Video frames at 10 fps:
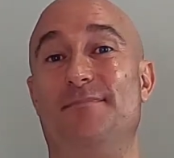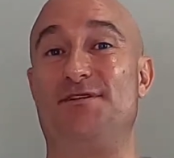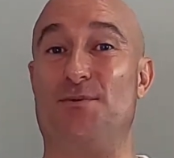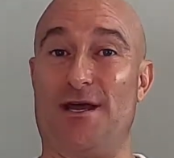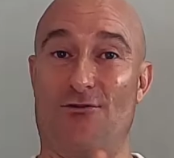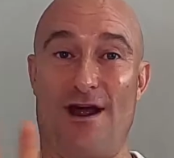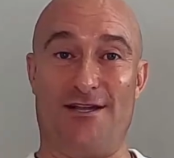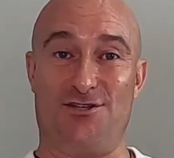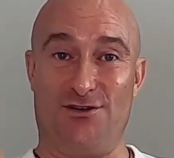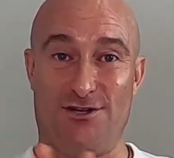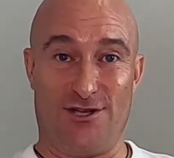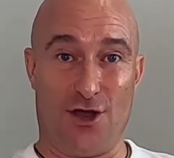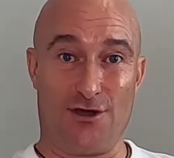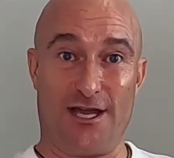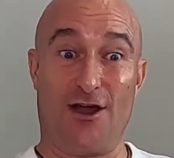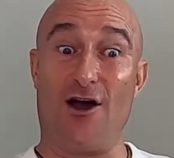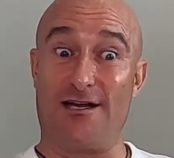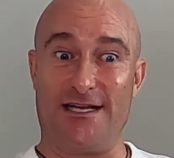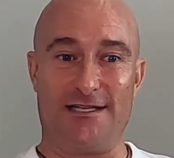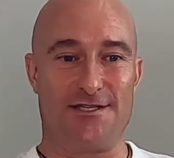between gratitude and yogic
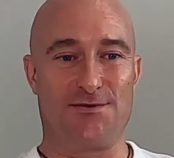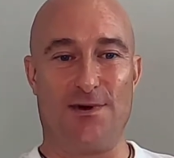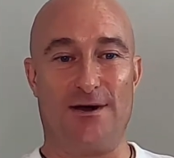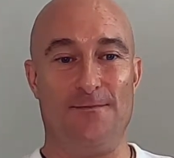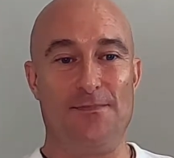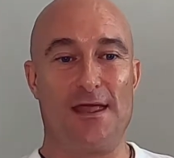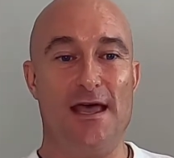ideas as well.